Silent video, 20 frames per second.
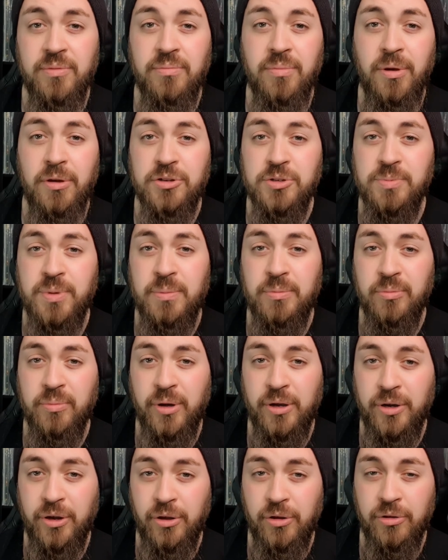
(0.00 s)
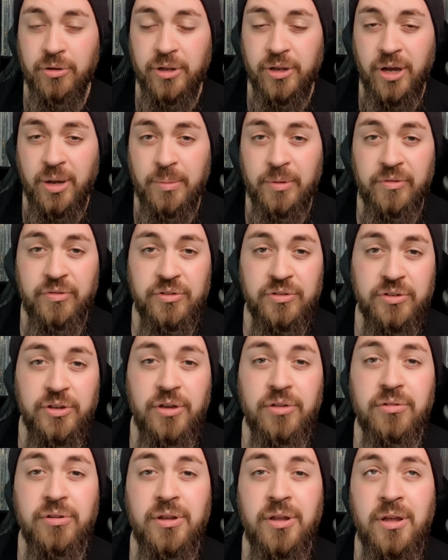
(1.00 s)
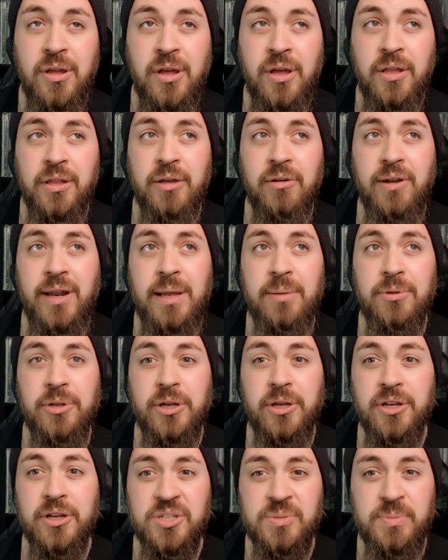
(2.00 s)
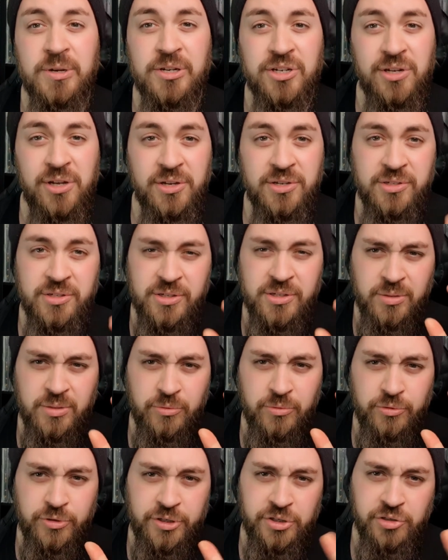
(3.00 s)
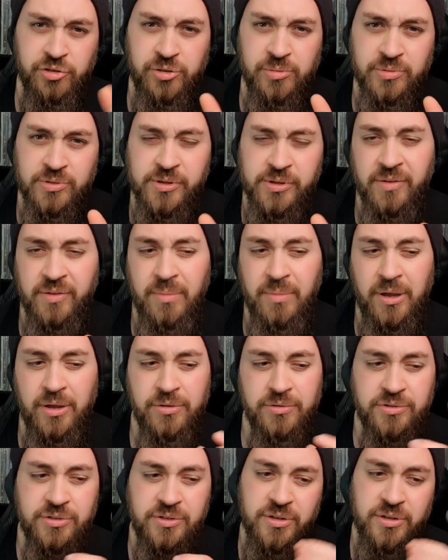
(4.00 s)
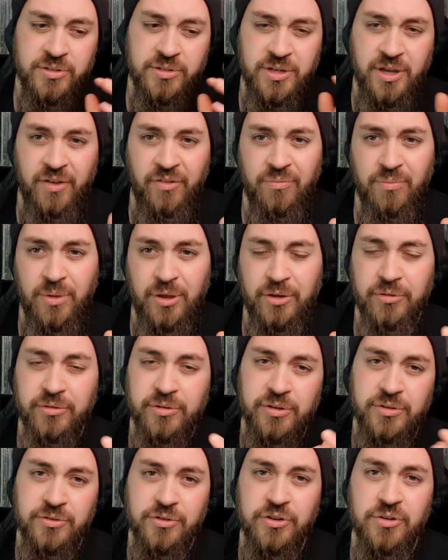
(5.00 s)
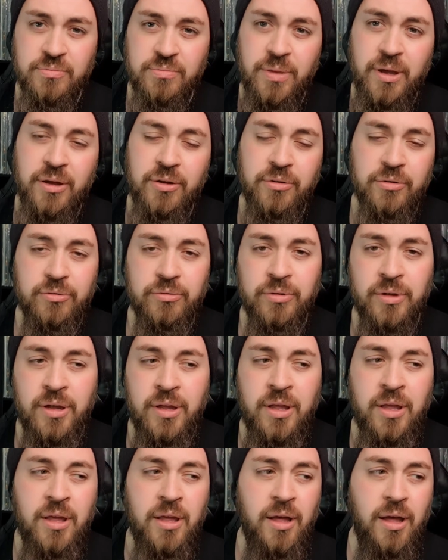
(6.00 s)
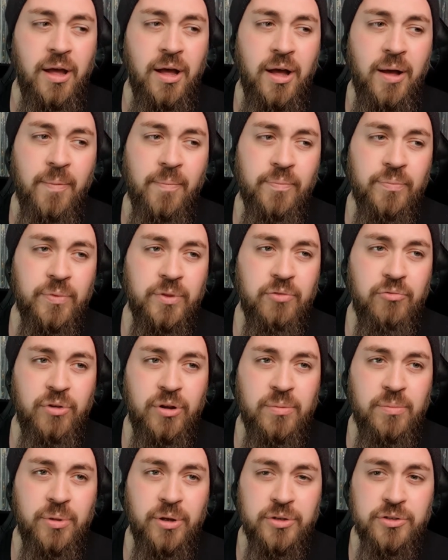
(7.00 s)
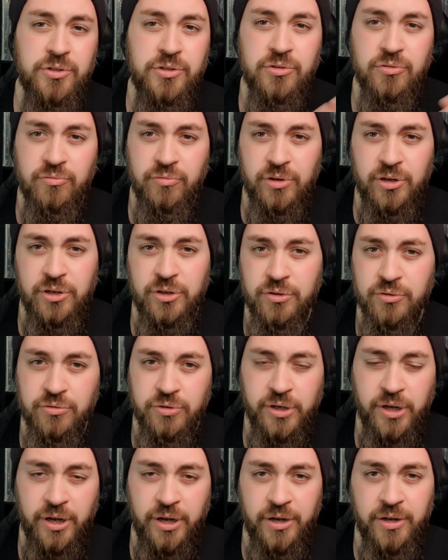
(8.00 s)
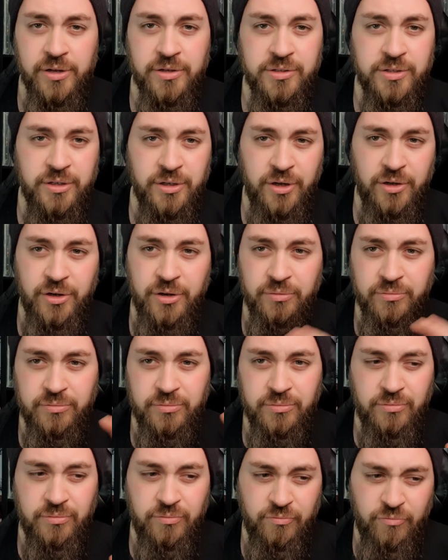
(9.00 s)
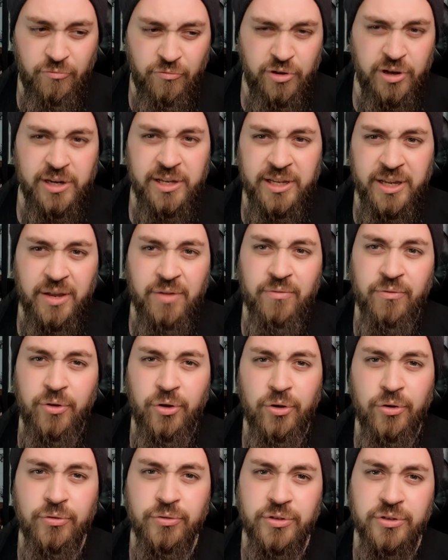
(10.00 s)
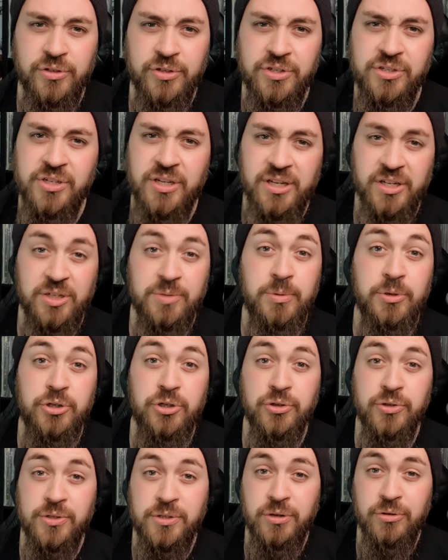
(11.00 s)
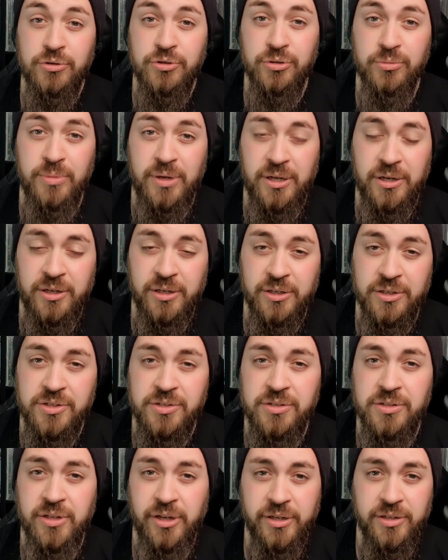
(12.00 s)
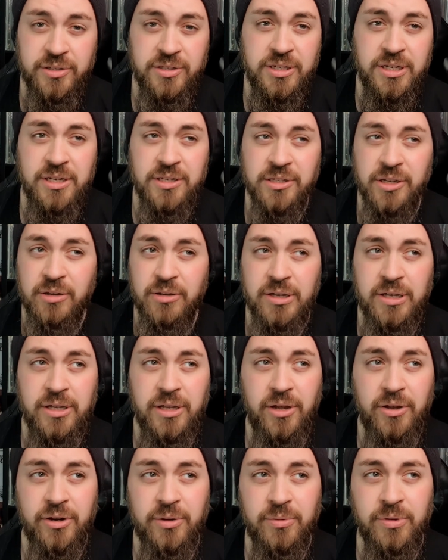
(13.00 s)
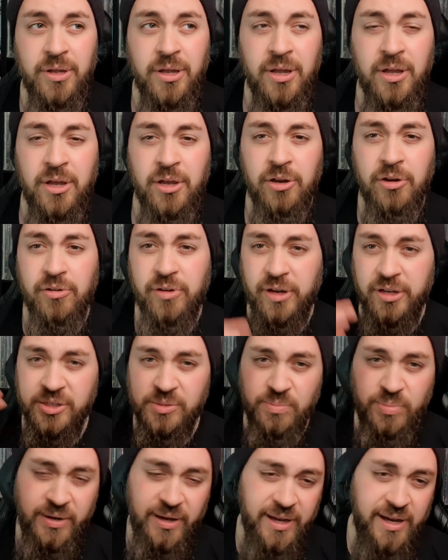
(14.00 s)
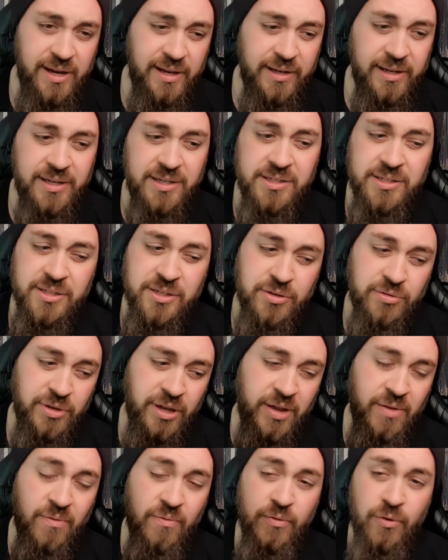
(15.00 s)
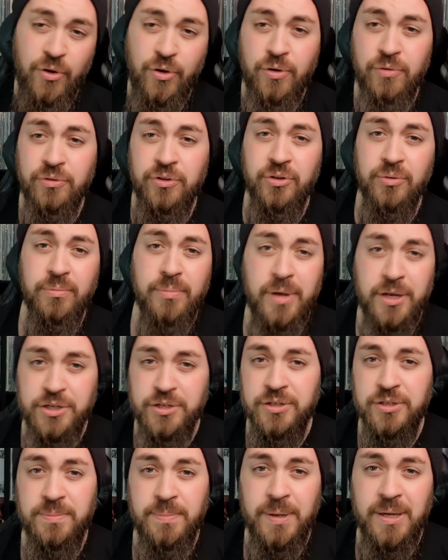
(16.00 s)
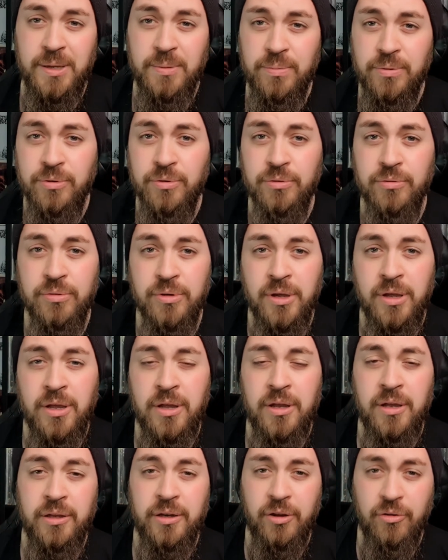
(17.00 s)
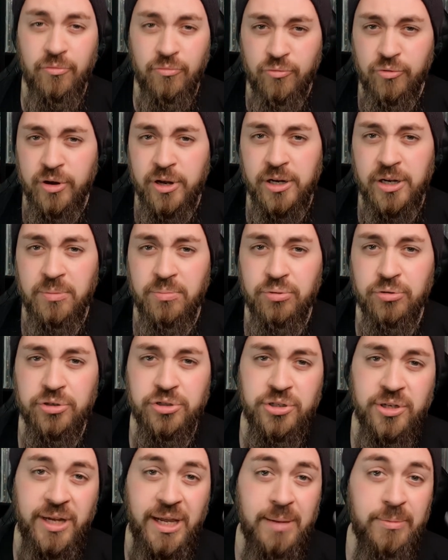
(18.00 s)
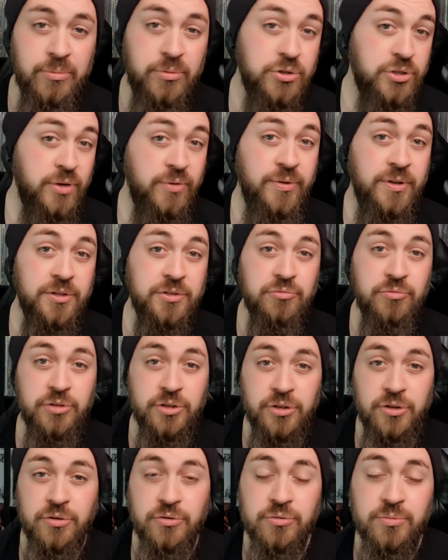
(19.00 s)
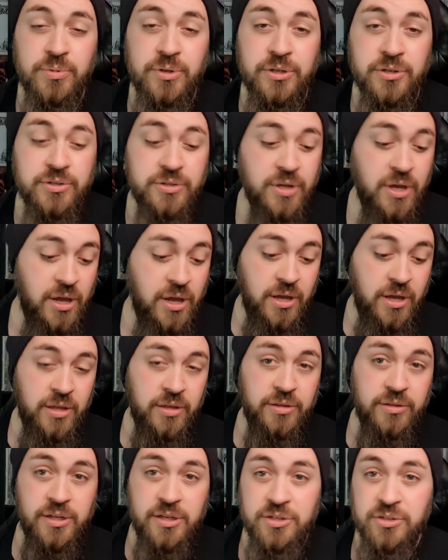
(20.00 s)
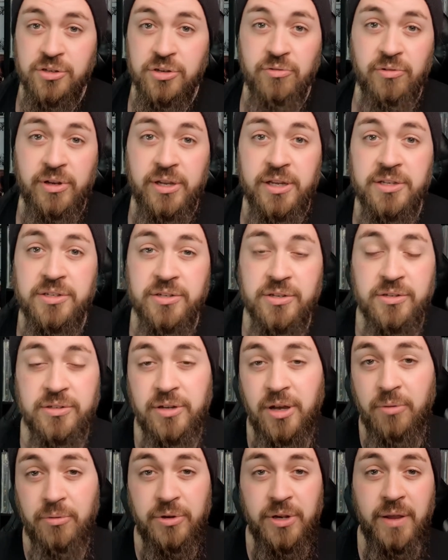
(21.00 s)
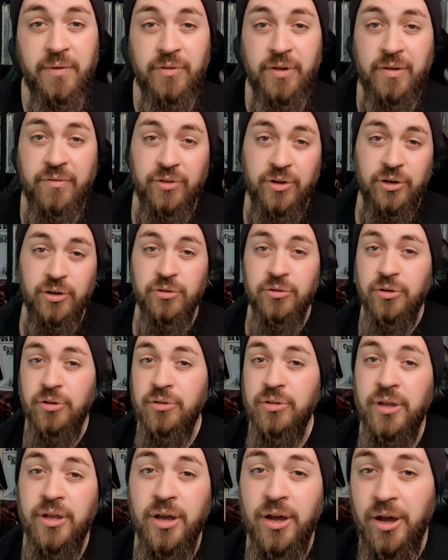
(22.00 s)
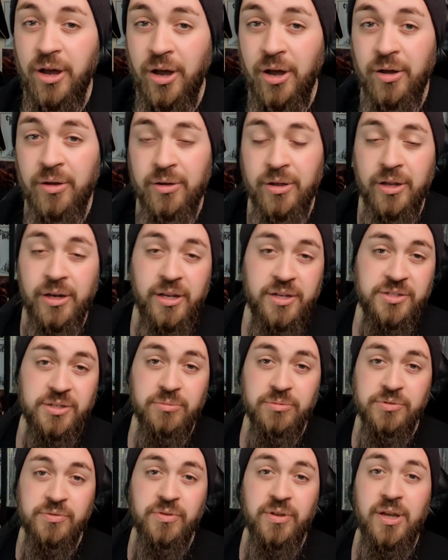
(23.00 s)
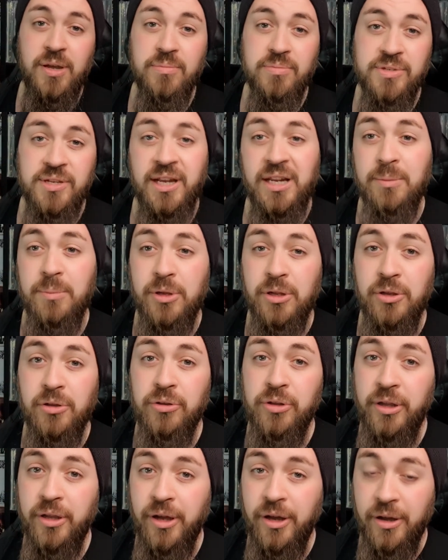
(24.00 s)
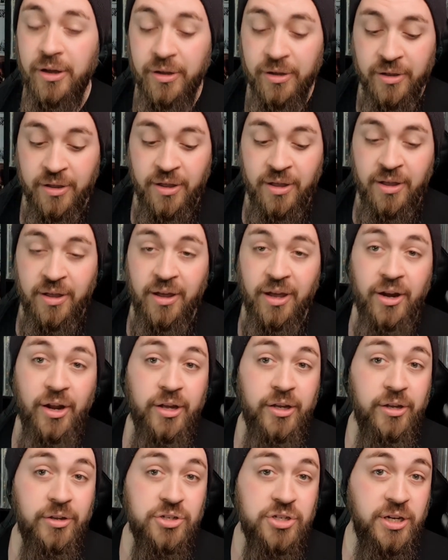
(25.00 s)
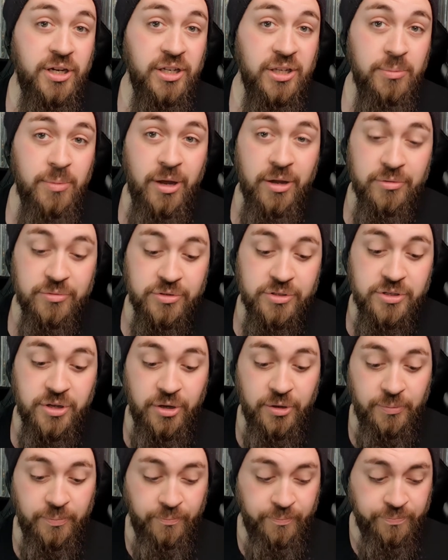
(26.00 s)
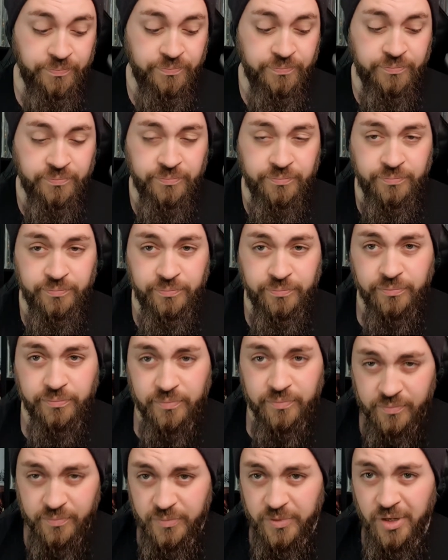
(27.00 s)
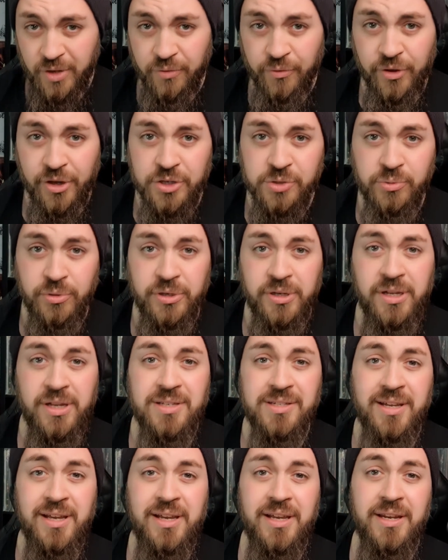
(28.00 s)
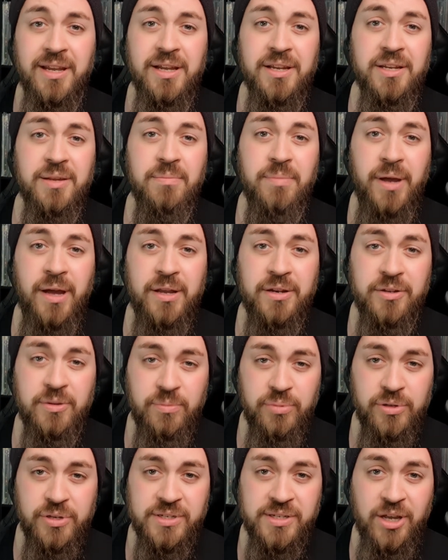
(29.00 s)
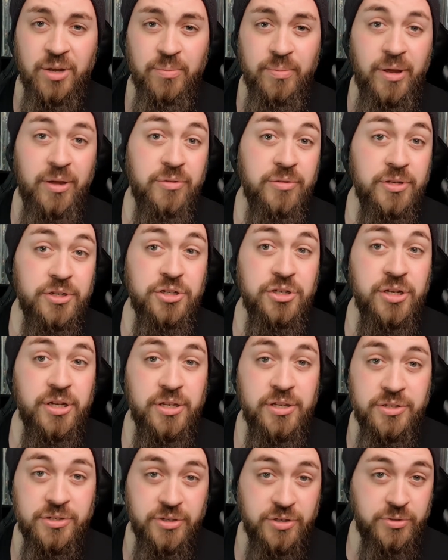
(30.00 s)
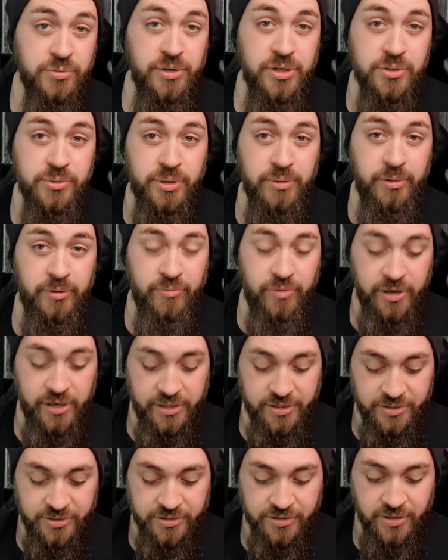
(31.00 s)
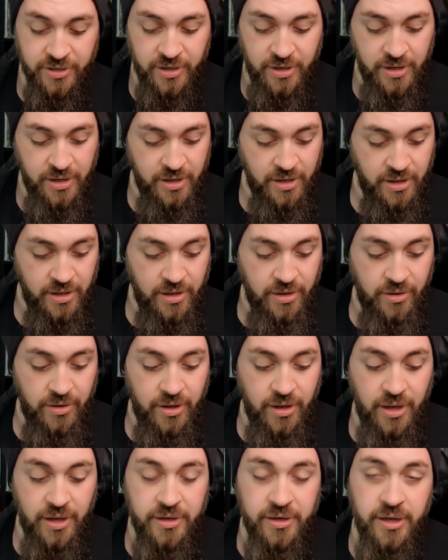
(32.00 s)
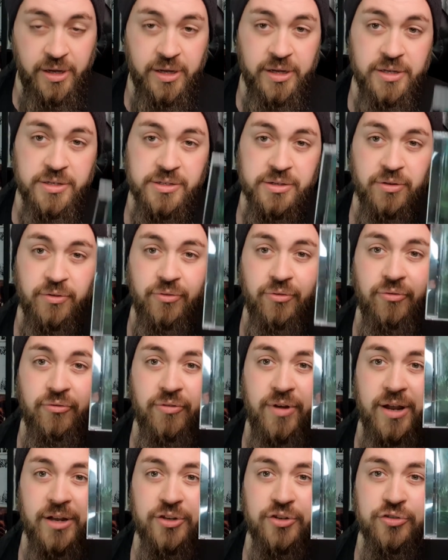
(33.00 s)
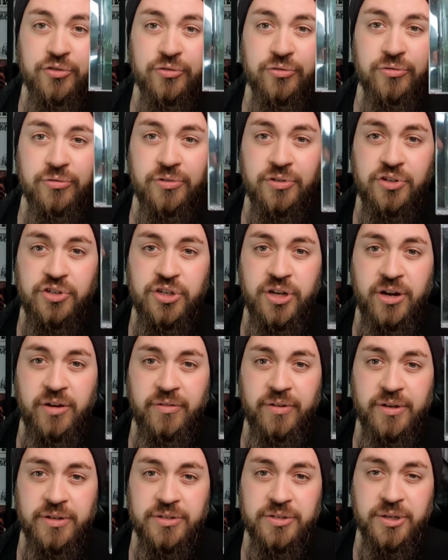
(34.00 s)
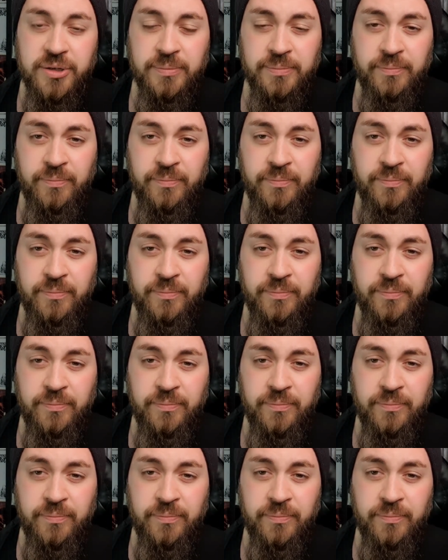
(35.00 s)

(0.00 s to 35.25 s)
Most people might know who they are, but if you don't, they're a label that kind of specialises in the more extreme side of metal, so your death metal, your doom metal, run by two really cool guys that kind of really get involved in the scene, especially on social media. Like Tito, he kind of creates playlists, he'll get involved, he'll message people, you know, really push the label, which I think is really cool, because these two releases, I would never have a clue who they are unless it was for him telling me who they are, and I go checking them out. So first one is a Canadian band that put this album out this year. This is a 2021 release, and that is Fractal Generator.